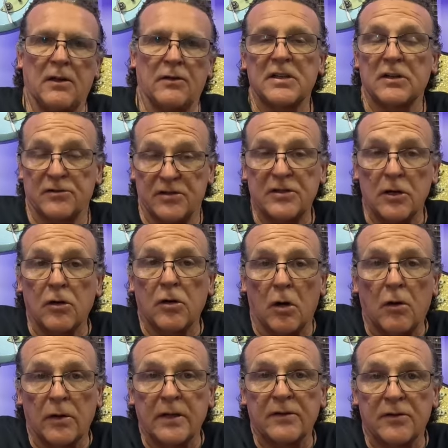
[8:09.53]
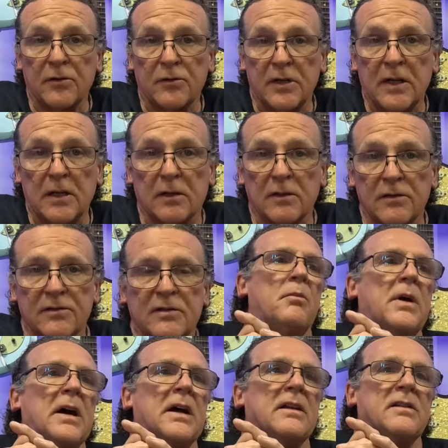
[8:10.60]
They're still going through dealers,
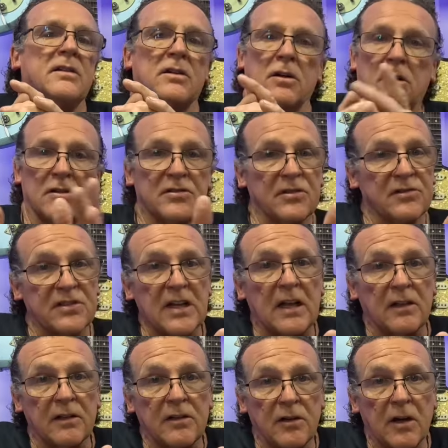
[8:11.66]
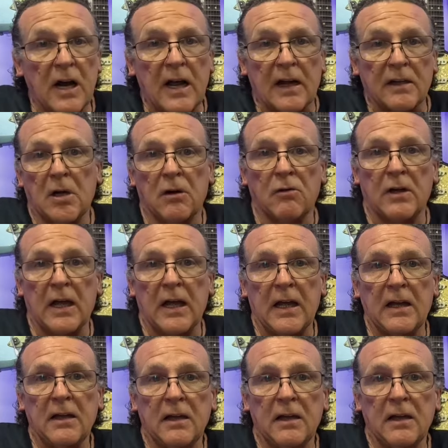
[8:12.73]
but they're also selling direct, okay?